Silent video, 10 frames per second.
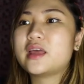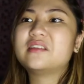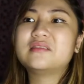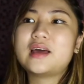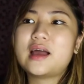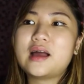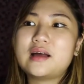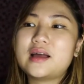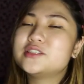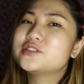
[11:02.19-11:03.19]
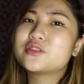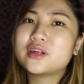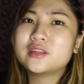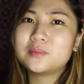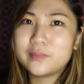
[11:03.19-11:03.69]
And I just
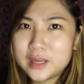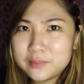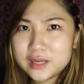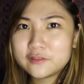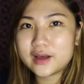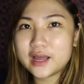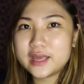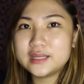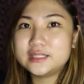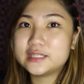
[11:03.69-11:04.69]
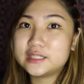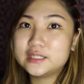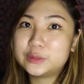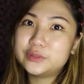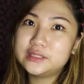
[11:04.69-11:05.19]
thought that maybe if I
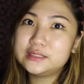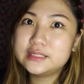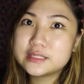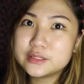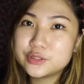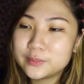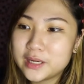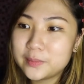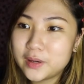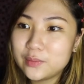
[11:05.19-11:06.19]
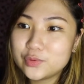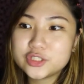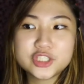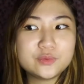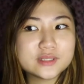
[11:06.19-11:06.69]
didn't really listen to my mom when
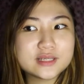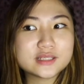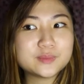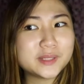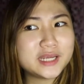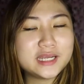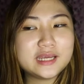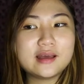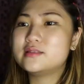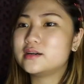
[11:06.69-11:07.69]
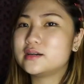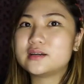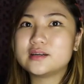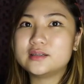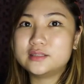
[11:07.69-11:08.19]
she was explaining
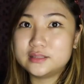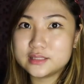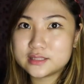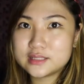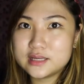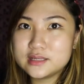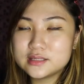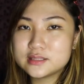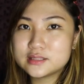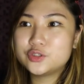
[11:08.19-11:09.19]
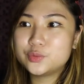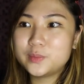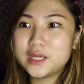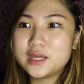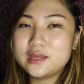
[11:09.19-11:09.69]
the disease to
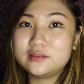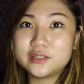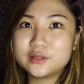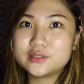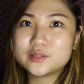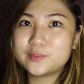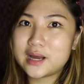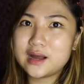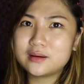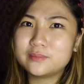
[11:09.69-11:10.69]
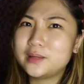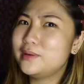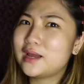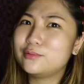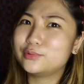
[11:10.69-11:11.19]
me years back,
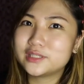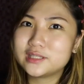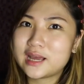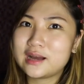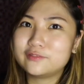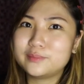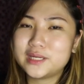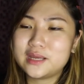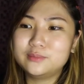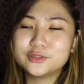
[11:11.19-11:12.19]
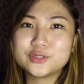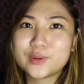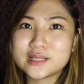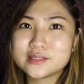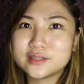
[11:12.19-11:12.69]
maybe I wouldn't have been able to
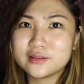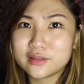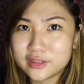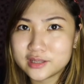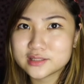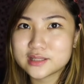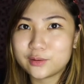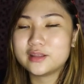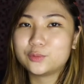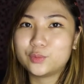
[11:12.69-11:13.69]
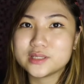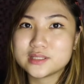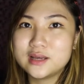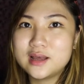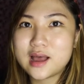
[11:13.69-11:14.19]
answer the things that
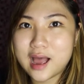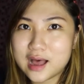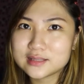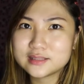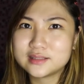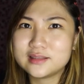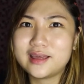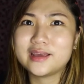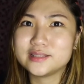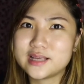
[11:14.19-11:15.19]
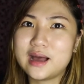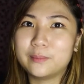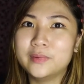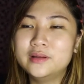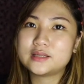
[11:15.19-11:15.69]
was asked in the
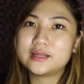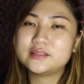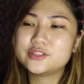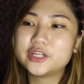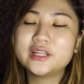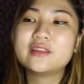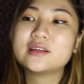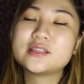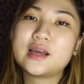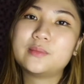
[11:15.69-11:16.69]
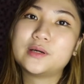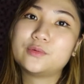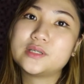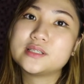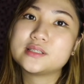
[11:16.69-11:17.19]
exam. And starting that time, I
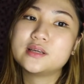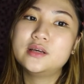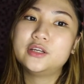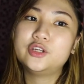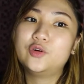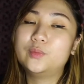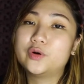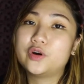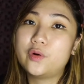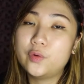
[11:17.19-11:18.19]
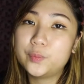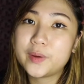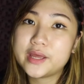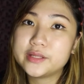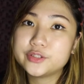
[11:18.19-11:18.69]
was, you know, more
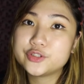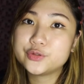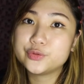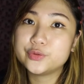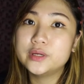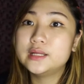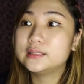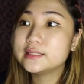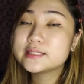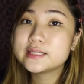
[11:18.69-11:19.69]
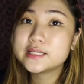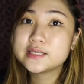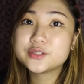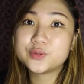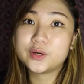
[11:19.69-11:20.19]
open to
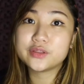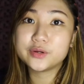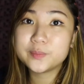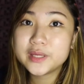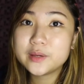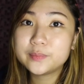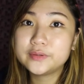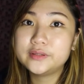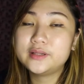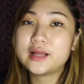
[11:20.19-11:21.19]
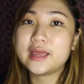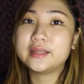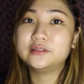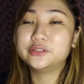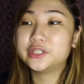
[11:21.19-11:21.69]
listening to other people
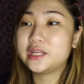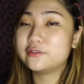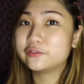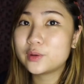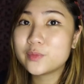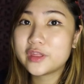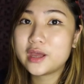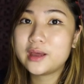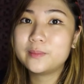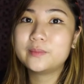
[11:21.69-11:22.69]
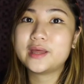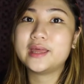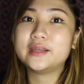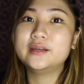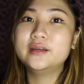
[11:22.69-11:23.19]
and learning from them,
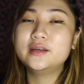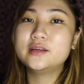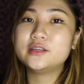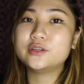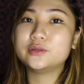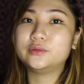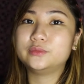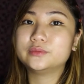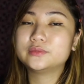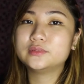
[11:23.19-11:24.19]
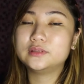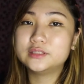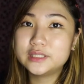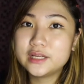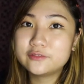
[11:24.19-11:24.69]
and you know,
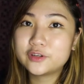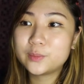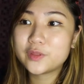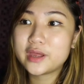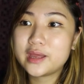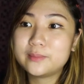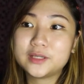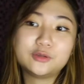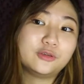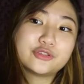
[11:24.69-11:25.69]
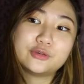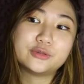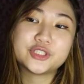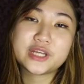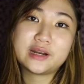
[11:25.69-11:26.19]
learning from them, and
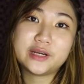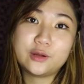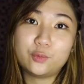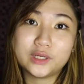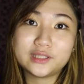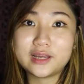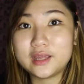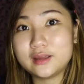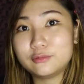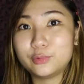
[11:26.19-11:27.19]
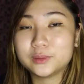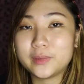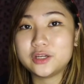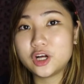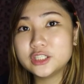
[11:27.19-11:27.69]
also sharing what
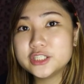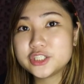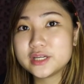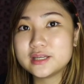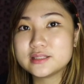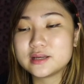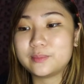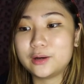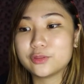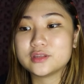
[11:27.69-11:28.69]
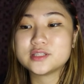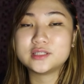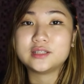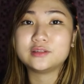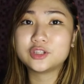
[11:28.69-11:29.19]
my knowledge is about the
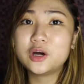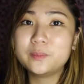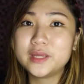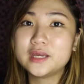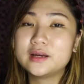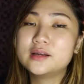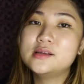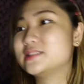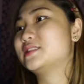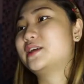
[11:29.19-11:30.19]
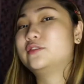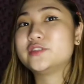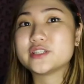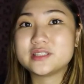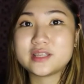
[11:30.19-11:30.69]
certain topic, instead of
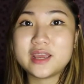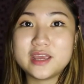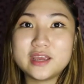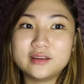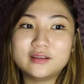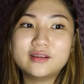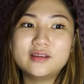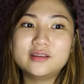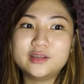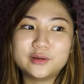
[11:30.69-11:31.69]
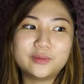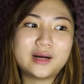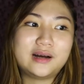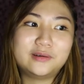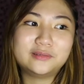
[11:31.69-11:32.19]
just saying, you know,
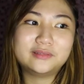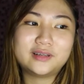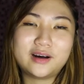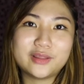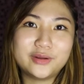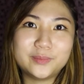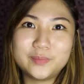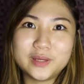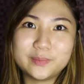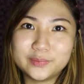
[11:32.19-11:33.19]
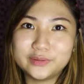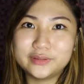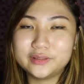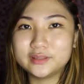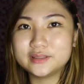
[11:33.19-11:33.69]
how other
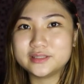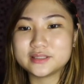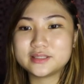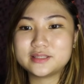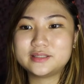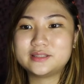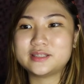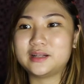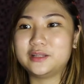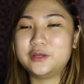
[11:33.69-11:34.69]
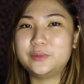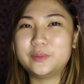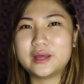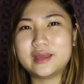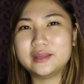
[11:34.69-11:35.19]
people just tell
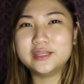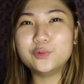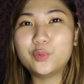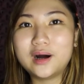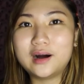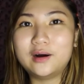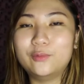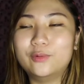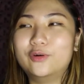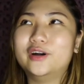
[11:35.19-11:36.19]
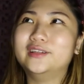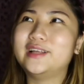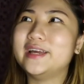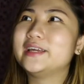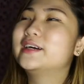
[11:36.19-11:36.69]
you edi wow, or
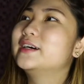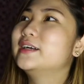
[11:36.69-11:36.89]
like